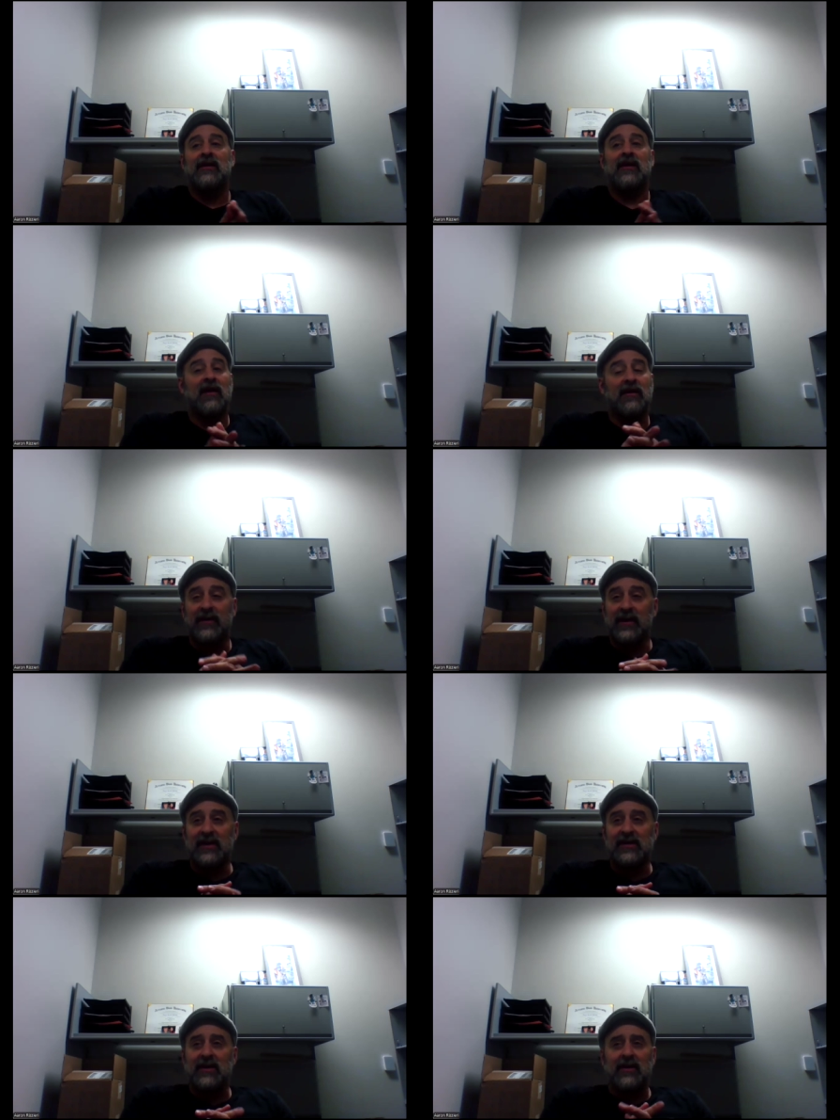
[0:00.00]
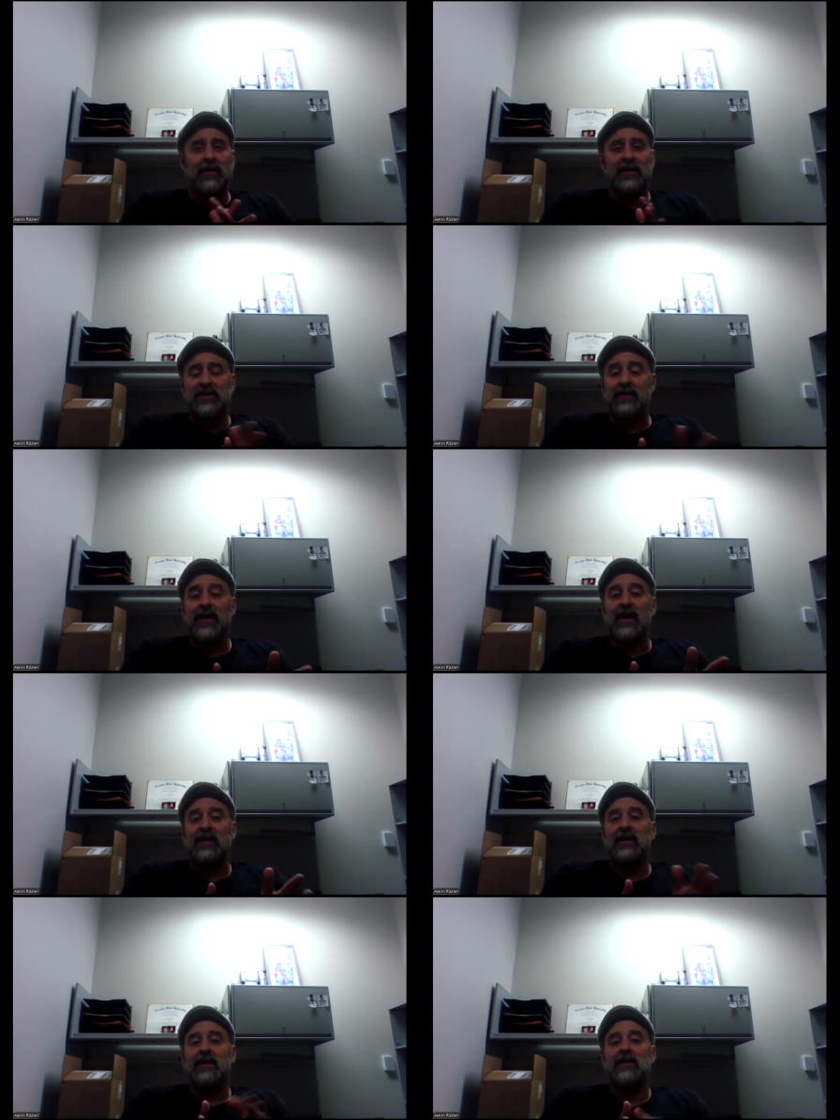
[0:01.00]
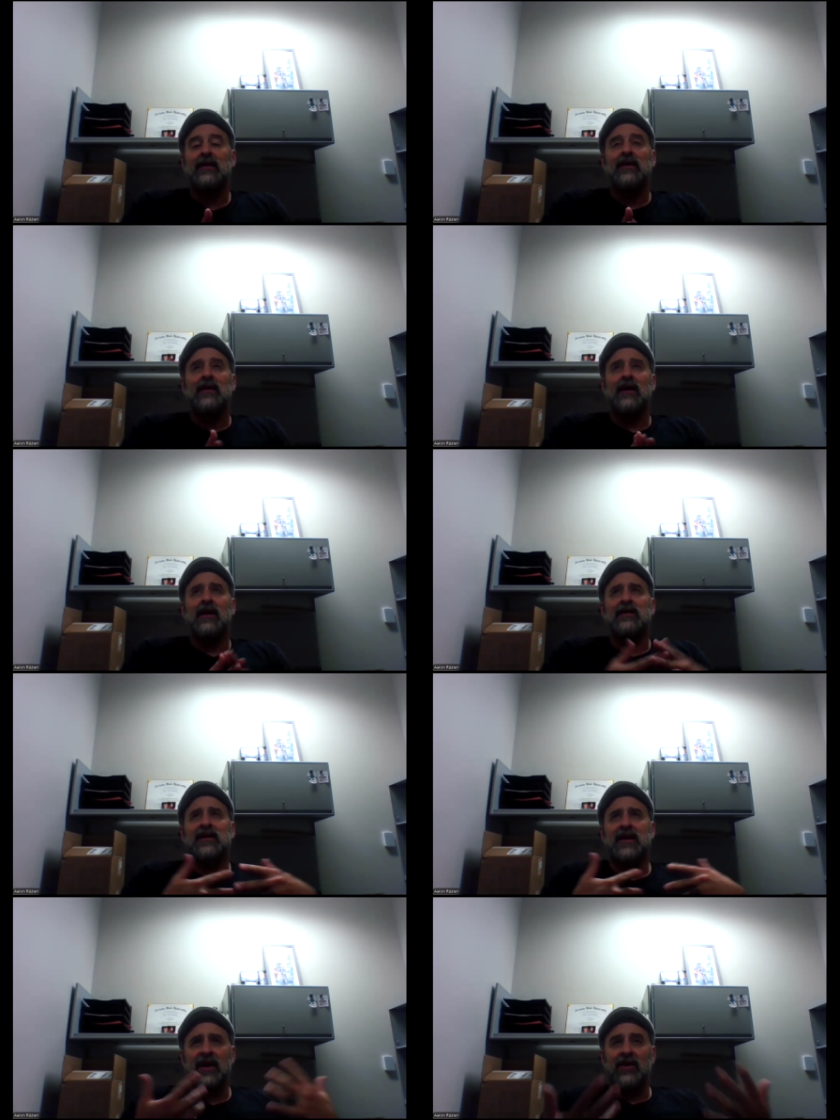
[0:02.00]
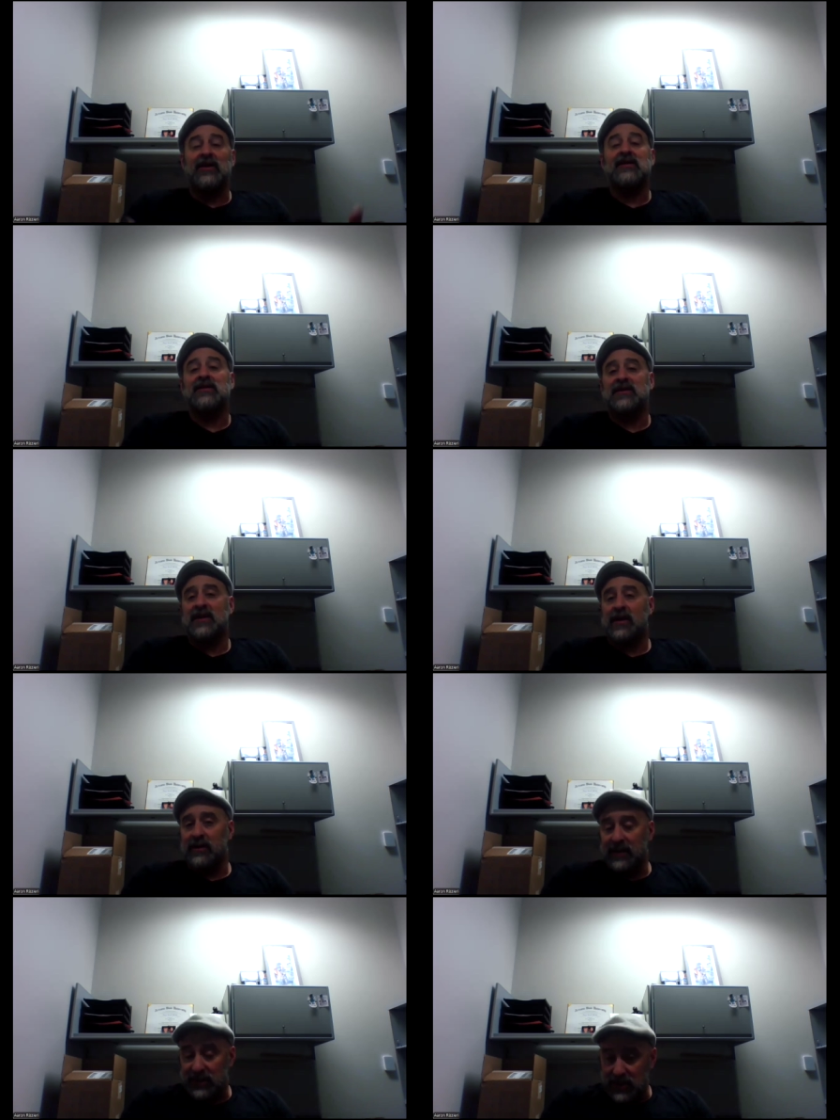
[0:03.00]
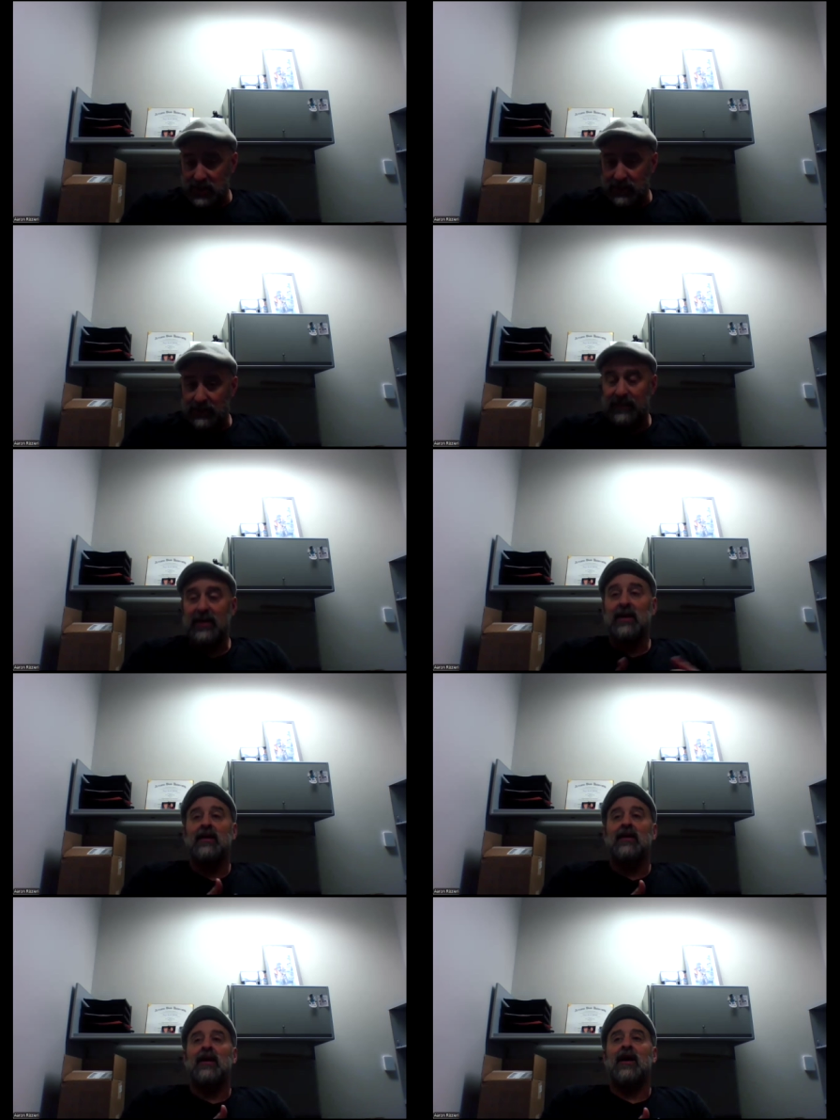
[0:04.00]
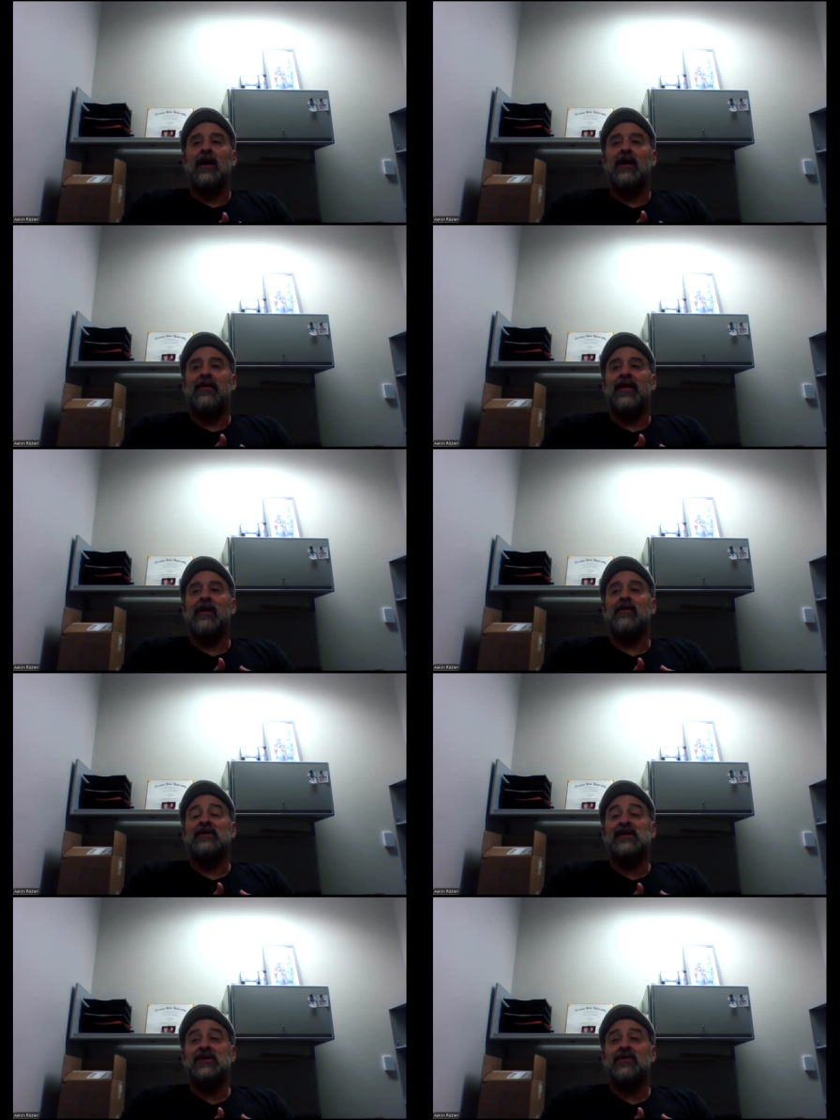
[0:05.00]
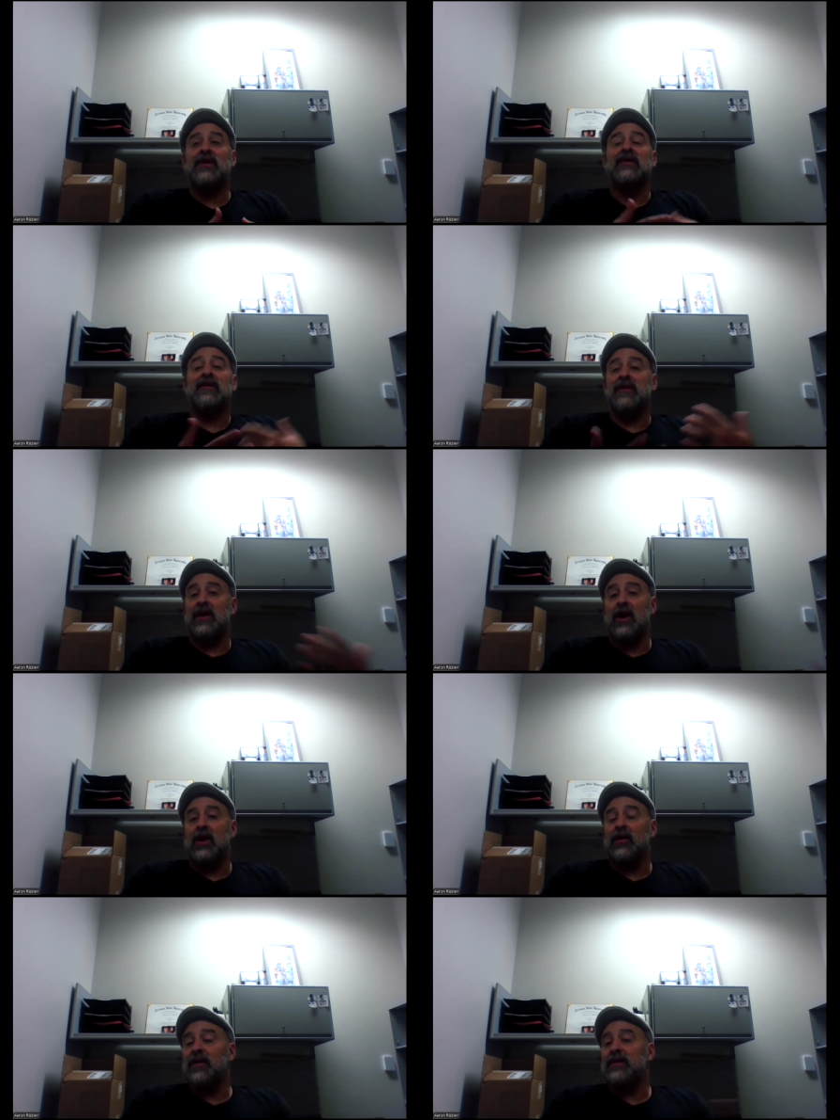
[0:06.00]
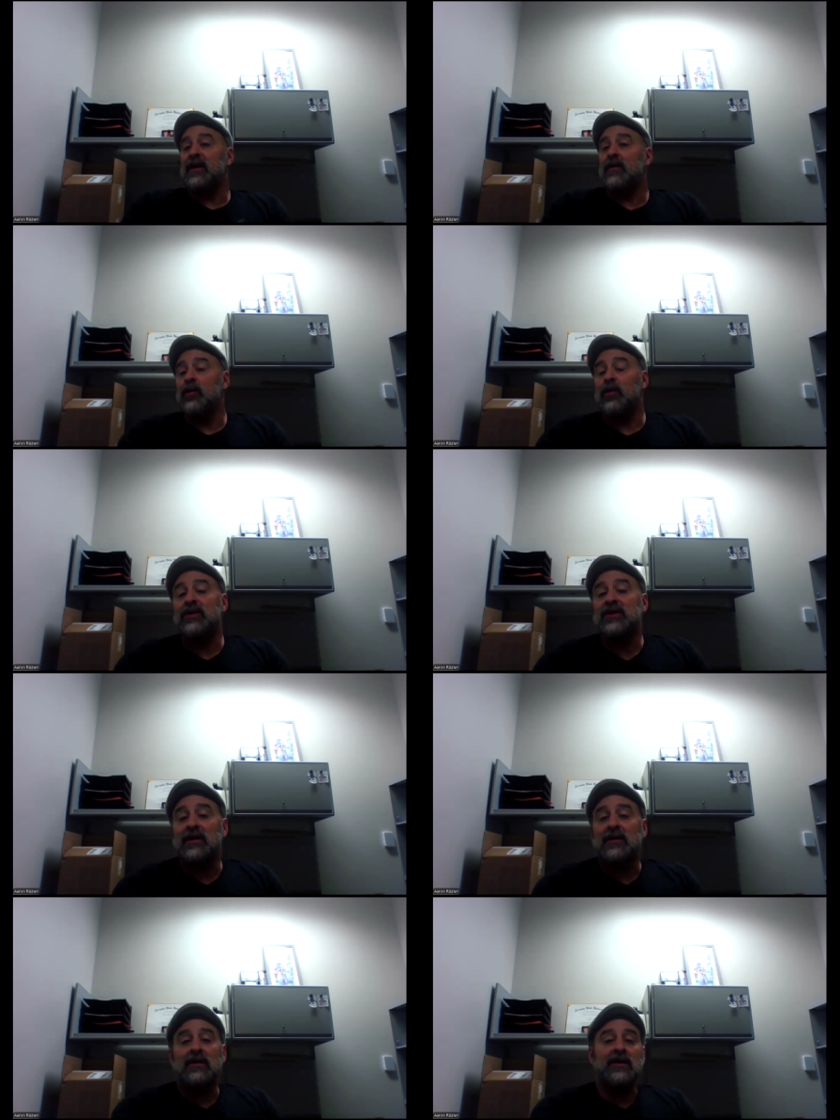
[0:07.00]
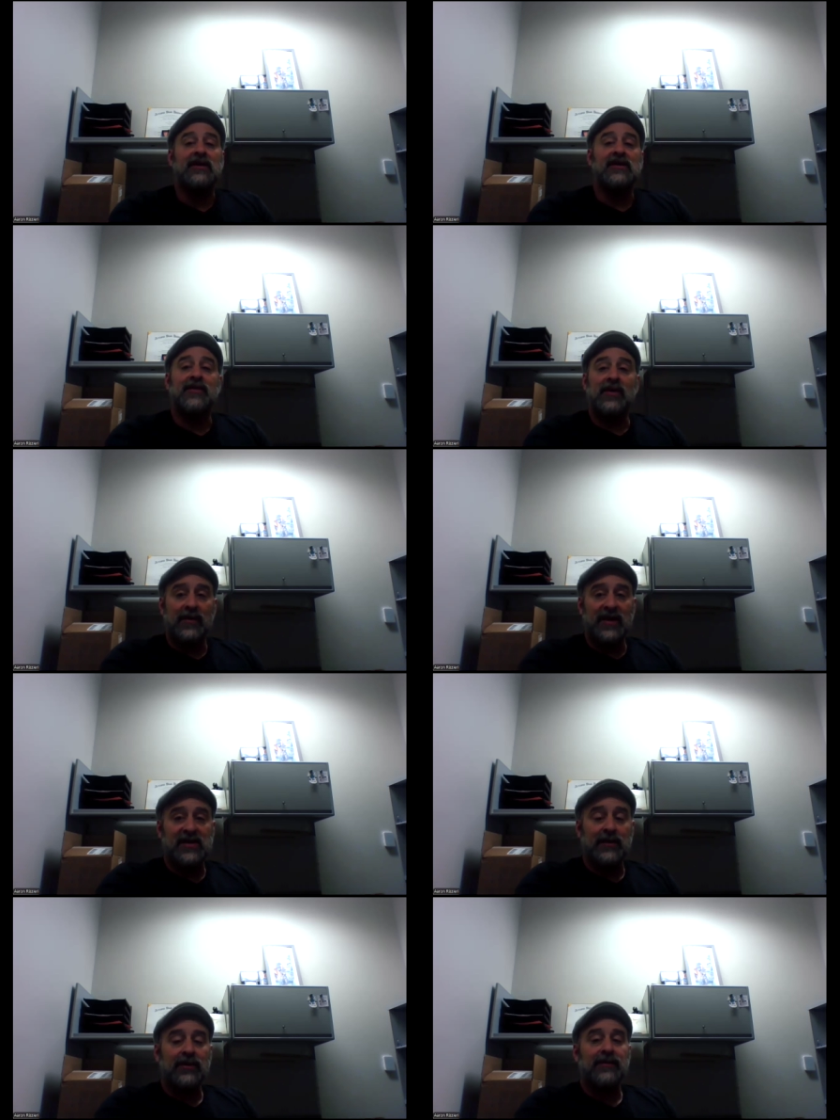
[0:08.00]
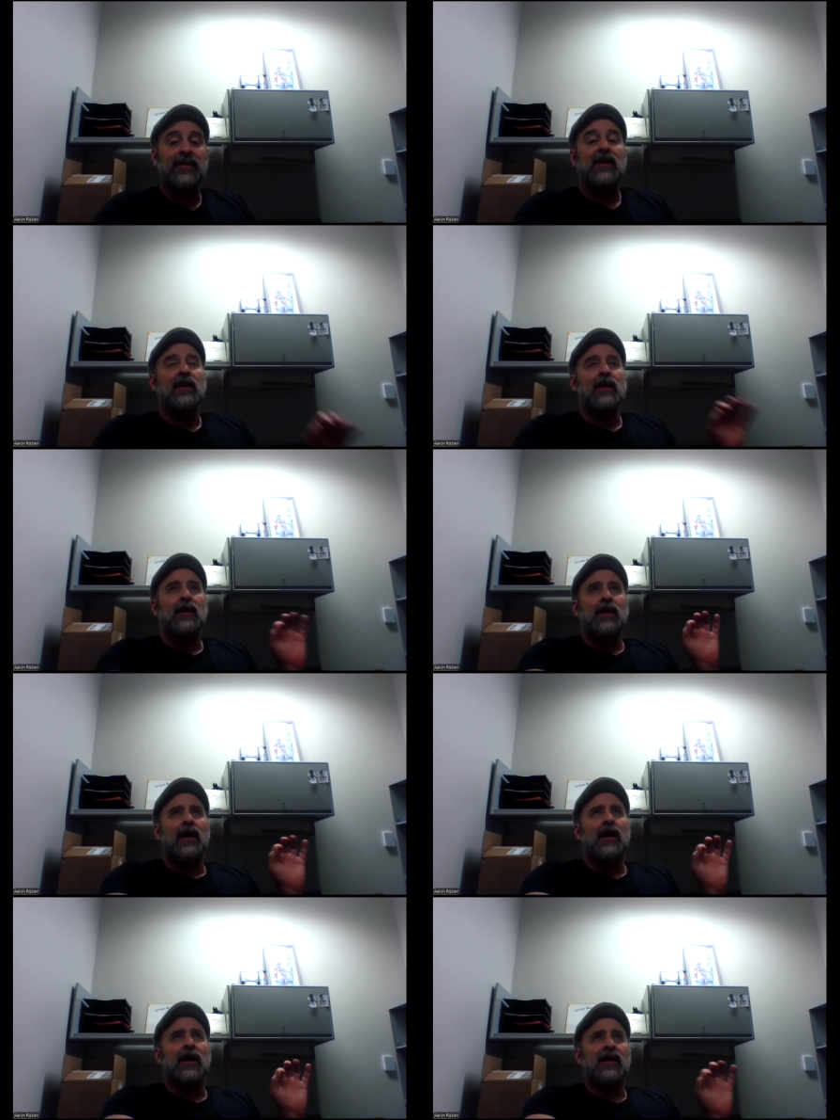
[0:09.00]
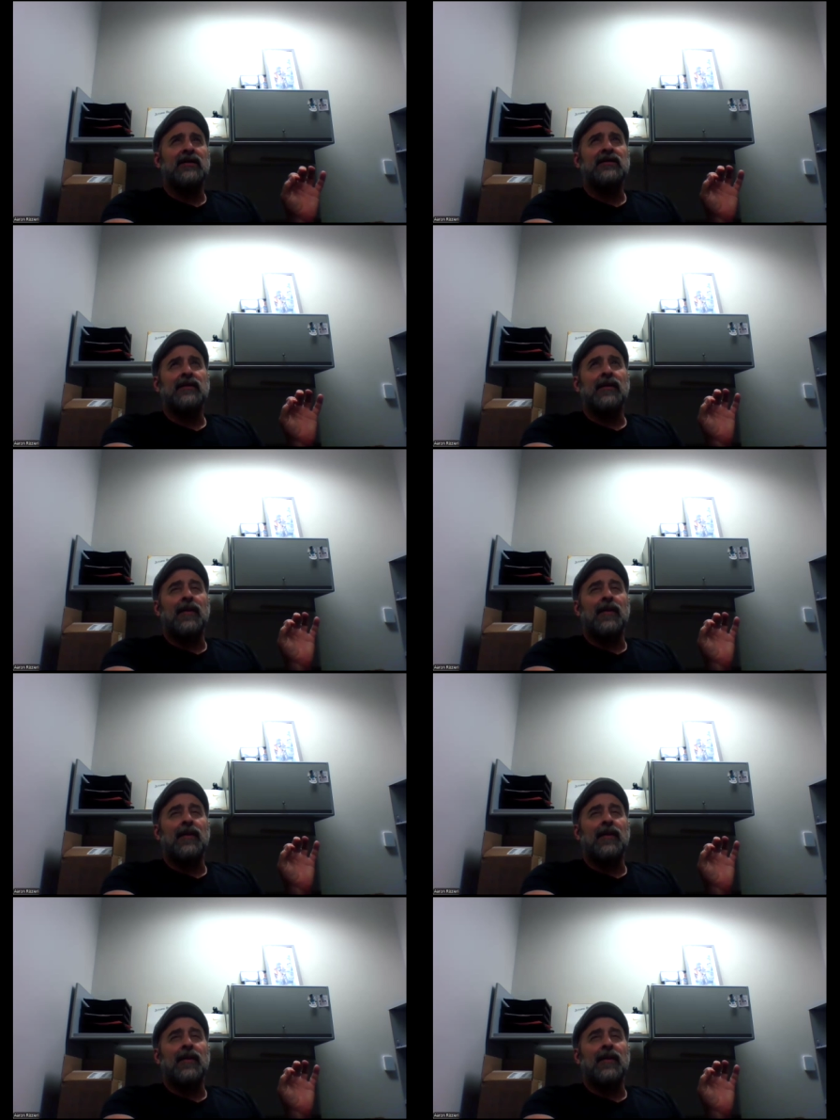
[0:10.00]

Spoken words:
It often is incredibly traumatic to carry such a child to term, and that would strengthen the argument that abortion is permissible. Uh,